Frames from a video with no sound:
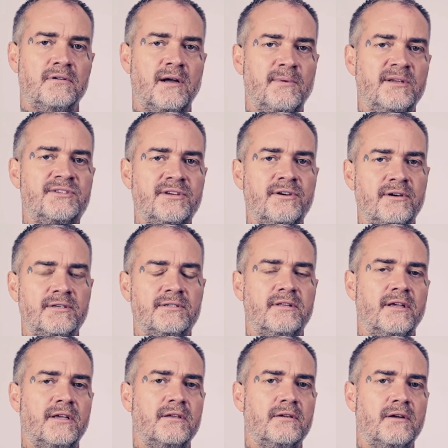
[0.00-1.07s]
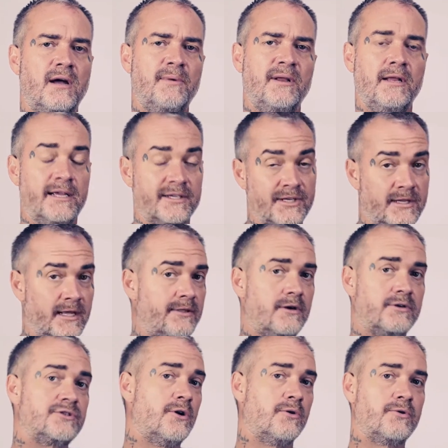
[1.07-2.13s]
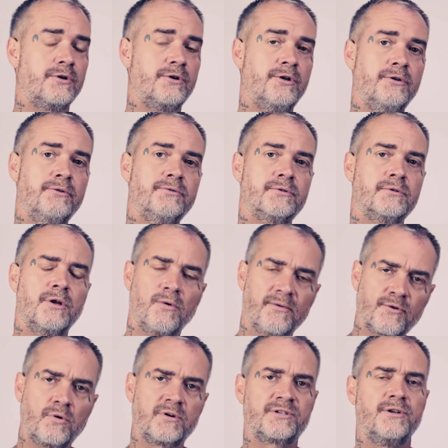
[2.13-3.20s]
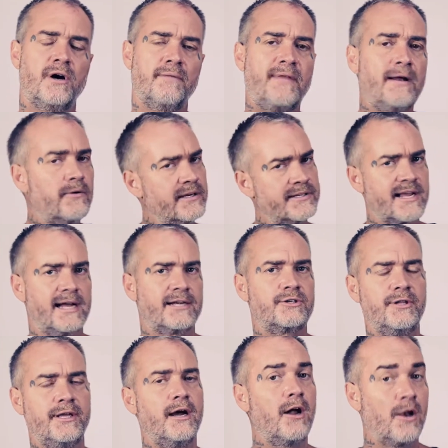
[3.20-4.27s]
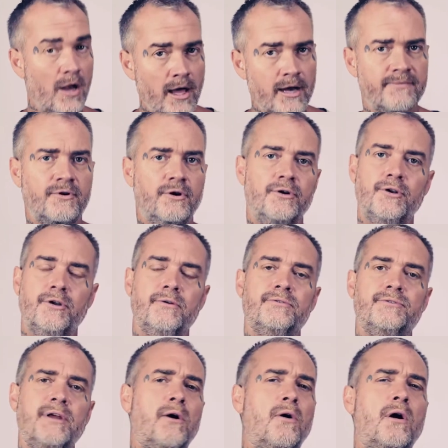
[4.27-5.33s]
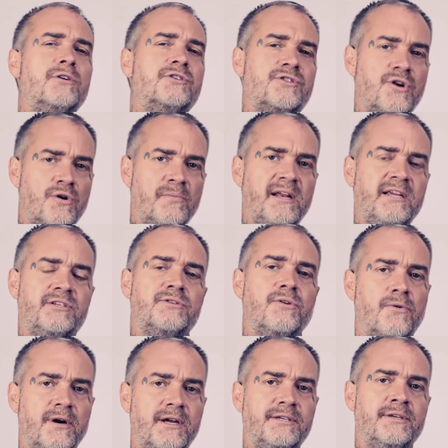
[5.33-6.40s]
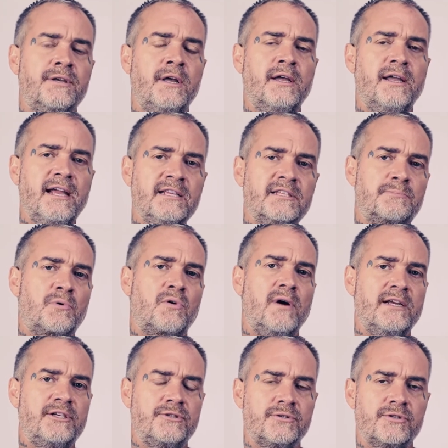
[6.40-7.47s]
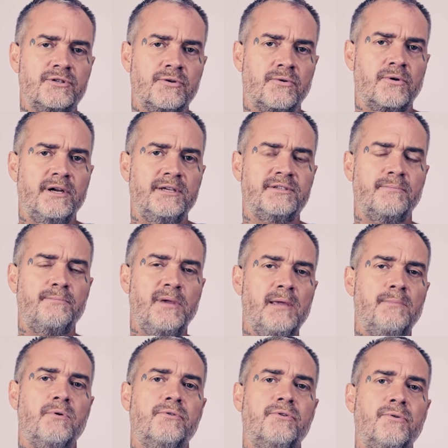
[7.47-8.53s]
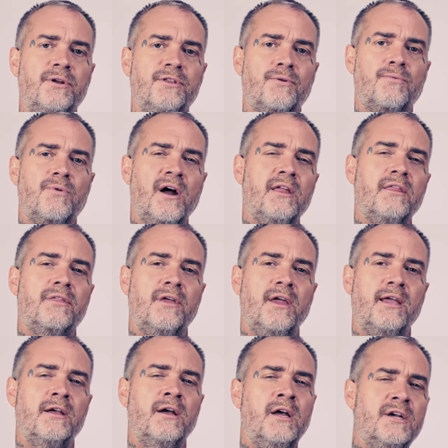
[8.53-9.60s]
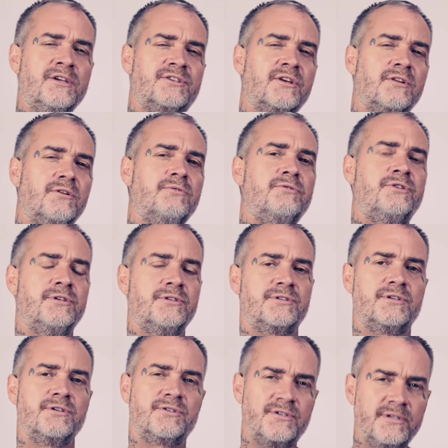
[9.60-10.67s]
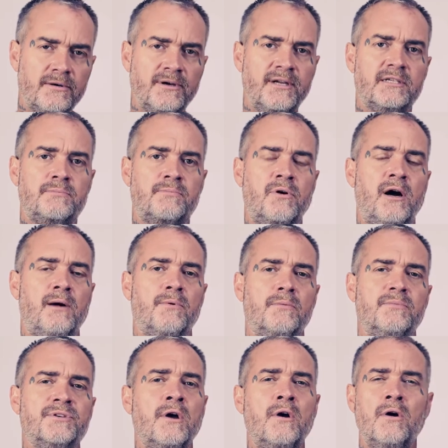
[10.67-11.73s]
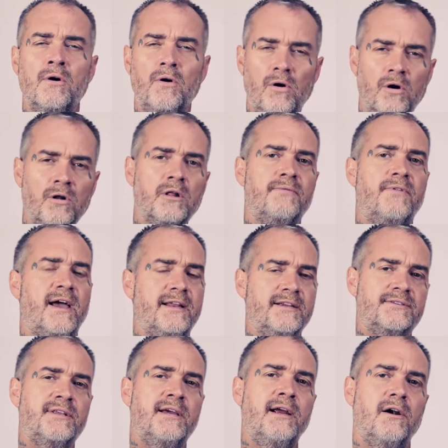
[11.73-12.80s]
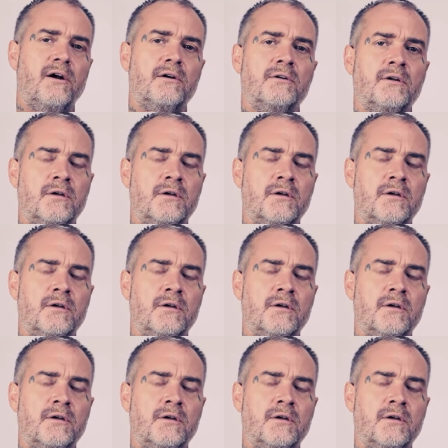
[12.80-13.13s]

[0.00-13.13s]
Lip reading: I mean, seriously. I mean, is it that there's no good news? No, of course not. There is actually a lot of good news. There are so many stories, inspirational stories of people doing the right thing, solutions to serious problems. All of that is there.